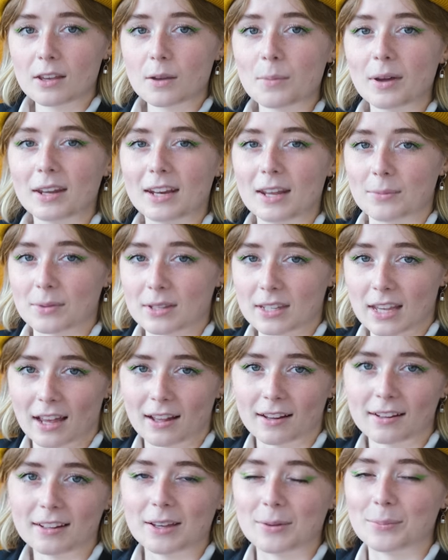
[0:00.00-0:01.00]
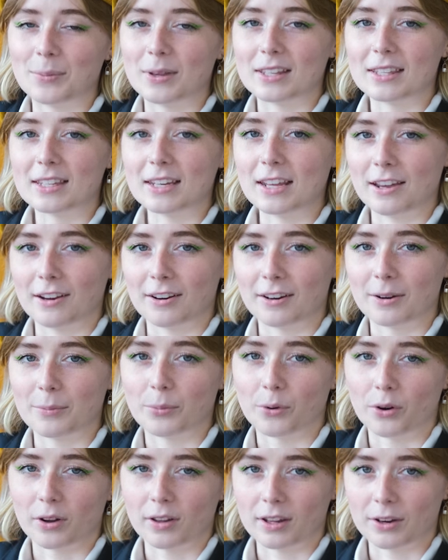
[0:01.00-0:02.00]
My name is Kel. I'm based here in
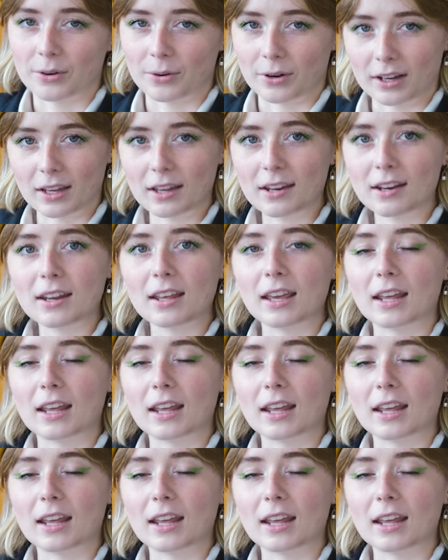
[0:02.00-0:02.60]
Portland, Oregon,